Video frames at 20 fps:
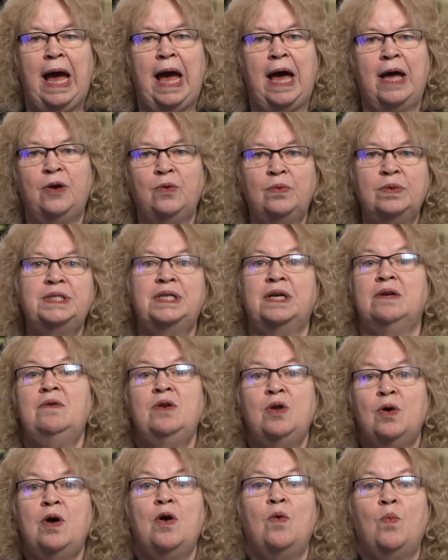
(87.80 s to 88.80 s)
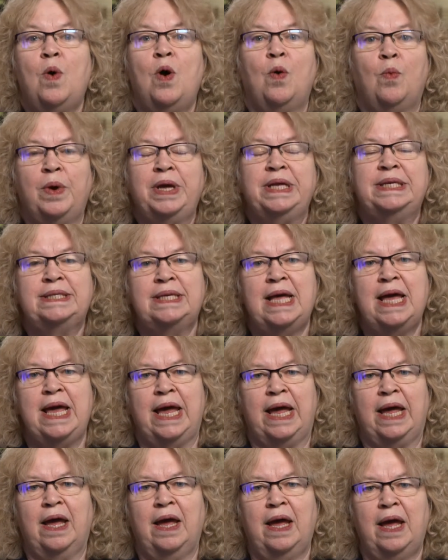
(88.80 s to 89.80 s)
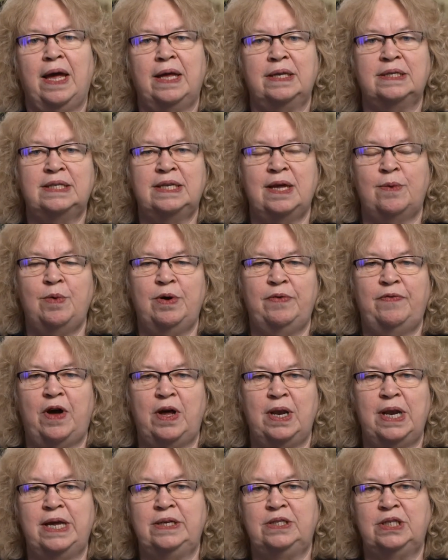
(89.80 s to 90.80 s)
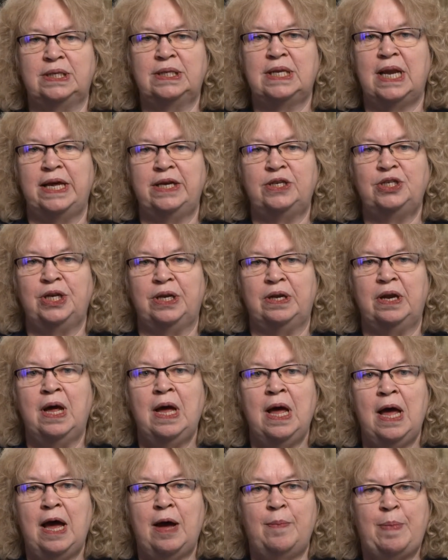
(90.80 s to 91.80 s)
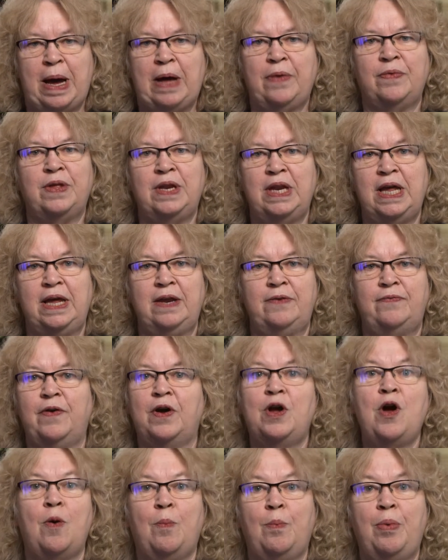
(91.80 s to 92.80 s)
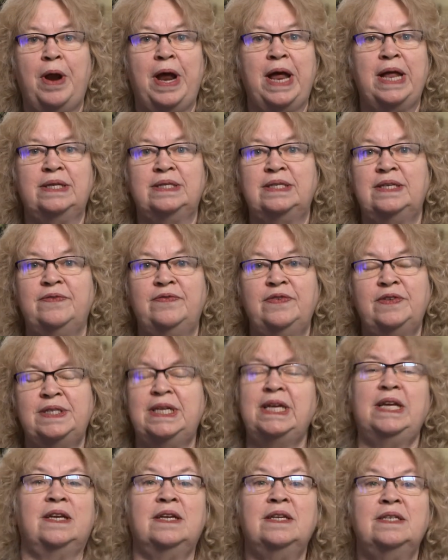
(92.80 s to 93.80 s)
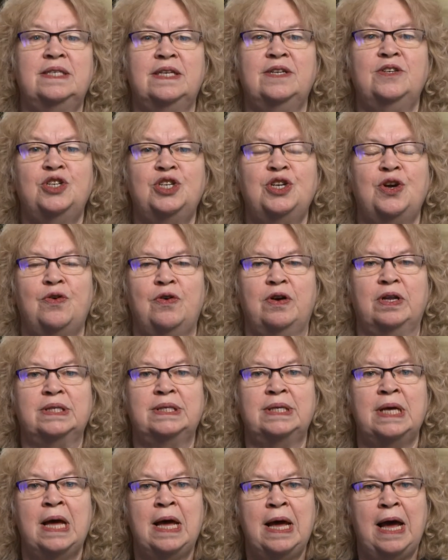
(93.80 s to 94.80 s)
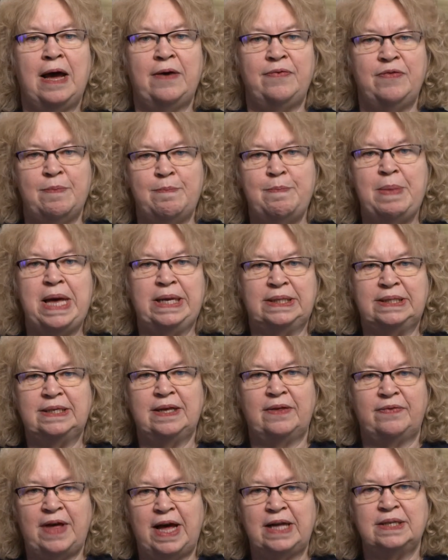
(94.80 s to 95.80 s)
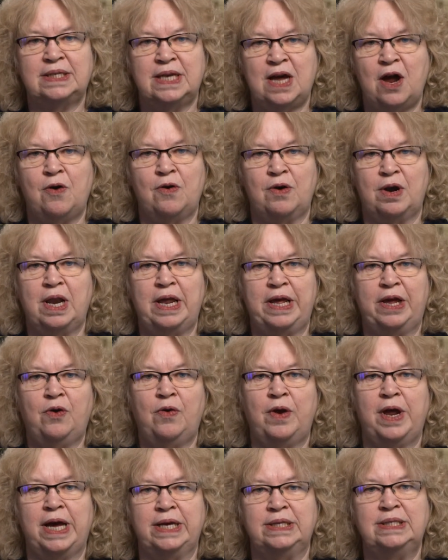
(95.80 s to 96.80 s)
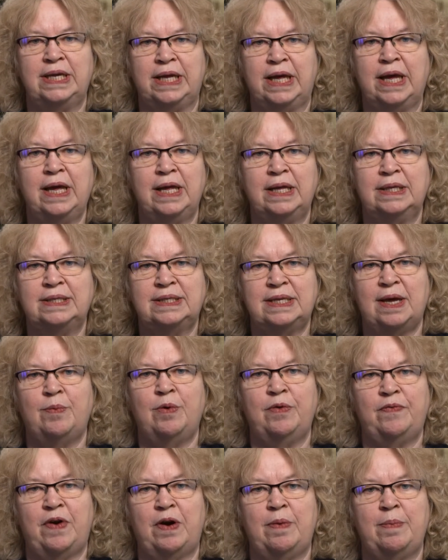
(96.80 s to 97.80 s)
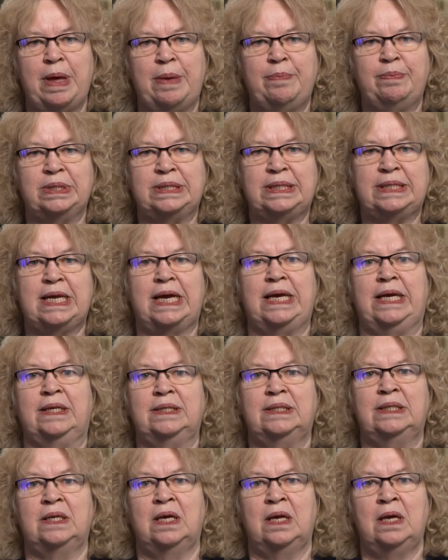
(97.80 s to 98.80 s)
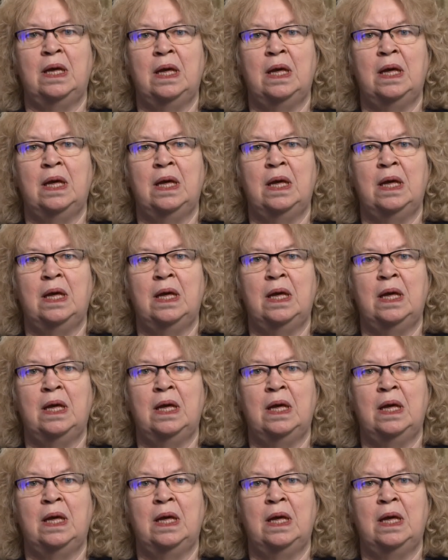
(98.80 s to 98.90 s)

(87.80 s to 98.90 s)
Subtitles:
And also look at what we say in some of our legislation about the need for comprehensive sickness insurance and the mess that that's currently creating in some of our member states.